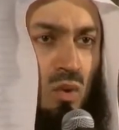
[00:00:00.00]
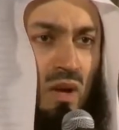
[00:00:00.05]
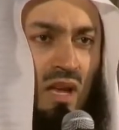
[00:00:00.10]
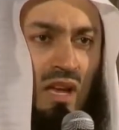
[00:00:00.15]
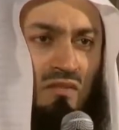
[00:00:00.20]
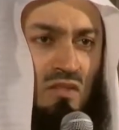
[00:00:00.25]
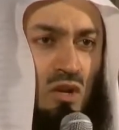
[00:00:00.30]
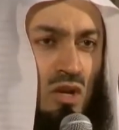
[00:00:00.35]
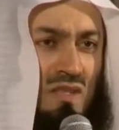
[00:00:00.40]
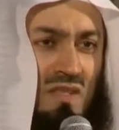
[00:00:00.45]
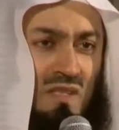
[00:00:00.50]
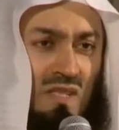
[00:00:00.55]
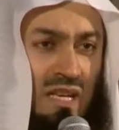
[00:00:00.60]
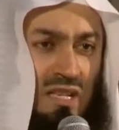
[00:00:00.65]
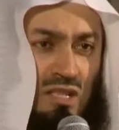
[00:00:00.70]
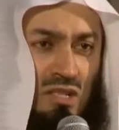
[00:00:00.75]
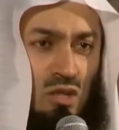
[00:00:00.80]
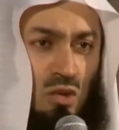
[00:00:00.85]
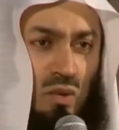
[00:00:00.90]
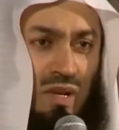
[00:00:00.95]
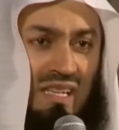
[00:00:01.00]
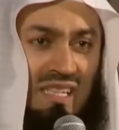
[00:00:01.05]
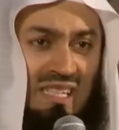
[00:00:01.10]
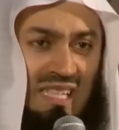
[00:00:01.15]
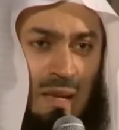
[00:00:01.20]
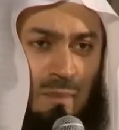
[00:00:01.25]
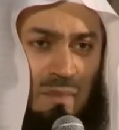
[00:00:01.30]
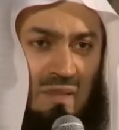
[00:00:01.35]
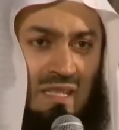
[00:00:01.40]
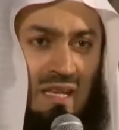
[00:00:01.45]
We have not sent you
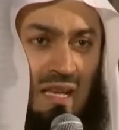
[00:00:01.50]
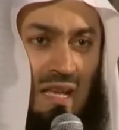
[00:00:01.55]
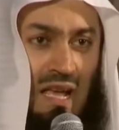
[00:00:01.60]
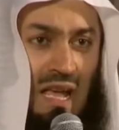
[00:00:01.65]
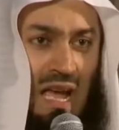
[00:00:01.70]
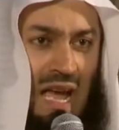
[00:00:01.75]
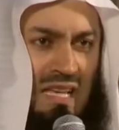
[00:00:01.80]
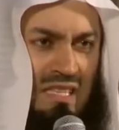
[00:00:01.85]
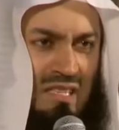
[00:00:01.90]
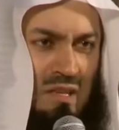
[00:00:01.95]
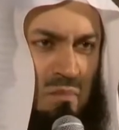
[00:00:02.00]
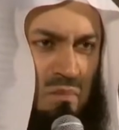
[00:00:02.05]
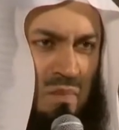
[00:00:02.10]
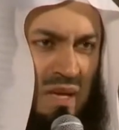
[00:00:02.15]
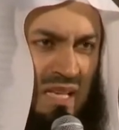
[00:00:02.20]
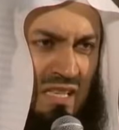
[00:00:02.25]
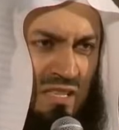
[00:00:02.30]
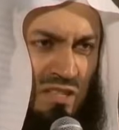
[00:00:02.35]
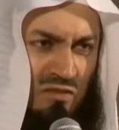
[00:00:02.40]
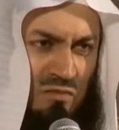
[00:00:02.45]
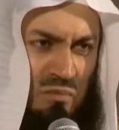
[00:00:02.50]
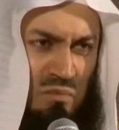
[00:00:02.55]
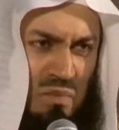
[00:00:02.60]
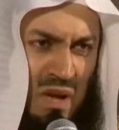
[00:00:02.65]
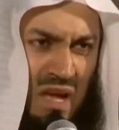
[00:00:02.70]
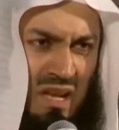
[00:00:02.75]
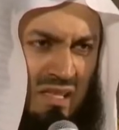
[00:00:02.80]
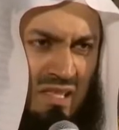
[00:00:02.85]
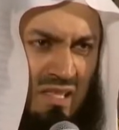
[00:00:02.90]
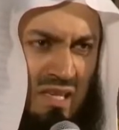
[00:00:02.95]
except as a means of
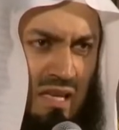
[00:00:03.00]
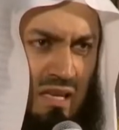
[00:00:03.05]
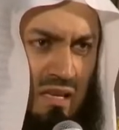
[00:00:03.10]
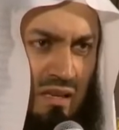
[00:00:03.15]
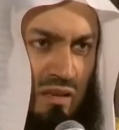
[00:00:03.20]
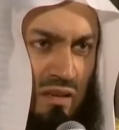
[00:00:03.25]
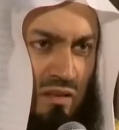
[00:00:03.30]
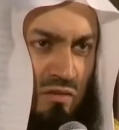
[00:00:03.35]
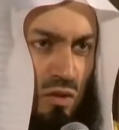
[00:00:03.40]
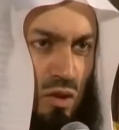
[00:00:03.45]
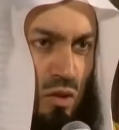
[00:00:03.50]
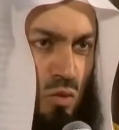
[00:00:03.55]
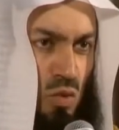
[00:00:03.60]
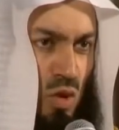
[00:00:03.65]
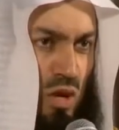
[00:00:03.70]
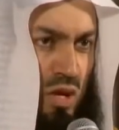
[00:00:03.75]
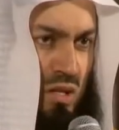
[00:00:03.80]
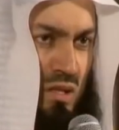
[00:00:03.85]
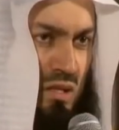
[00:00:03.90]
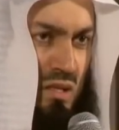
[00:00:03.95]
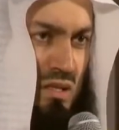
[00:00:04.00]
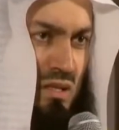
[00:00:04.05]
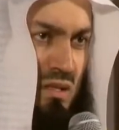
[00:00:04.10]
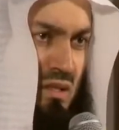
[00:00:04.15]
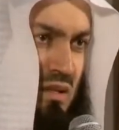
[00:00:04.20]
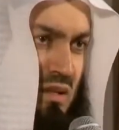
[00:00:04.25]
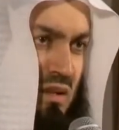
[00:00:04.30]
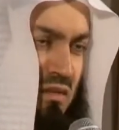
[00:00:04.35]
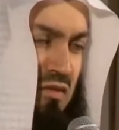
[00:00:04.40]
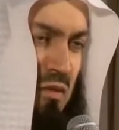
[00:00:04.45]
mercy for the worlds,
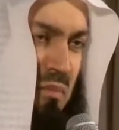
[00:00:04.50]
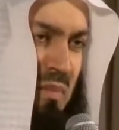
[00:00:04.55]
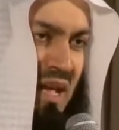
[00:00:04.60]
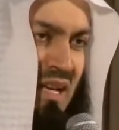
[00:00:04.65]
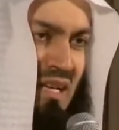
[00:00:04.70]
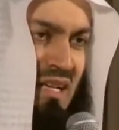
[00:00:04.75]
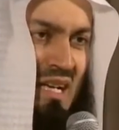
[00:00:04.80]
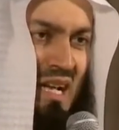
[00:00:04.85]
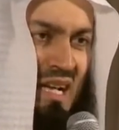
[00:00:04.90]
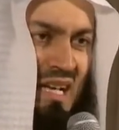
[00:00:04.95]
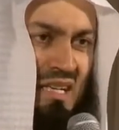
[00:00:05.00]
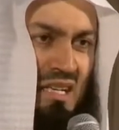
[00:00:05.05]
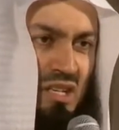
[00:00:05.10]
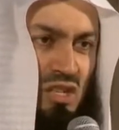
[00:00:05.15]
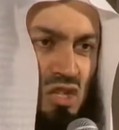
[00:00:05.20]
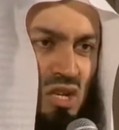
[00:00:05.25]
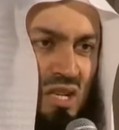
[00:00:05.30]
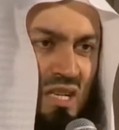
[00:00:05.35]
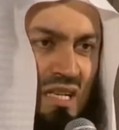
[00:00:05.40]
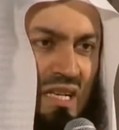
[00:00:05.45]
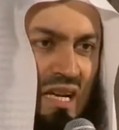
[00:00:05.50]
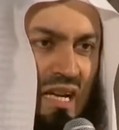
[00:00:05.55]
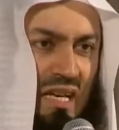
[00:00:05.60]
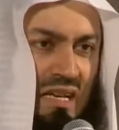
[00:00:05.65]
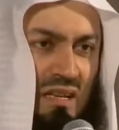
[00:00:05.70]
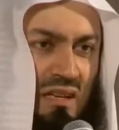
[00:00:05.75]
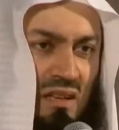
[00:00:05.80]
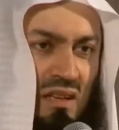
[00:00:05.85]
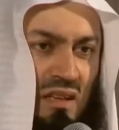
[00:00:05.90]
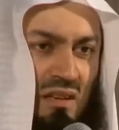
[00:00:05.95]
for mankind and
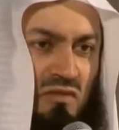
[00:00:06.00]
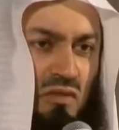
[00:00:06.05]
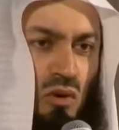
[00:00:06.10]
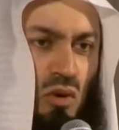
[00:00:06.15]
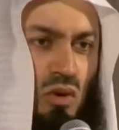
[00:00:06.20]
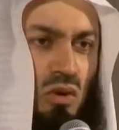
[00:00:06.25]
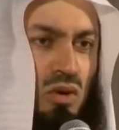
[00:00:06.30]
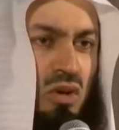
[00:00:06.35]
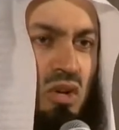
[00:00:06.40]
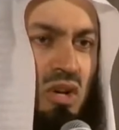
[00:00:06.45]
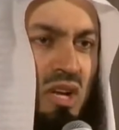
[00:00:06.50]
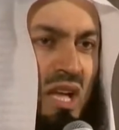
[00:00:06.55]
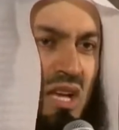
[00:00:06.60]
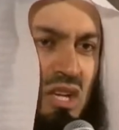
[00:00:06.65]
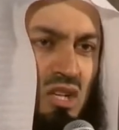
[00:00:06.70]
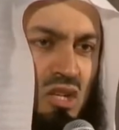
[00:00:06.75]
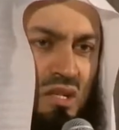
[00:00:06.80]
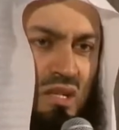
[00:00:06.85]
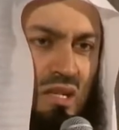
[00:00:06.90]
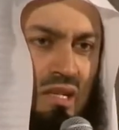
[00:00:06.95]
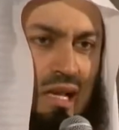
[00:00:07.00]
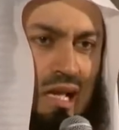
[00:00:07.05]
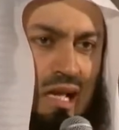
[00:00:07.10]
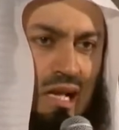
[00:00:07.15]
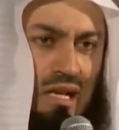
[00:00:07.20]
jinkind, for creation at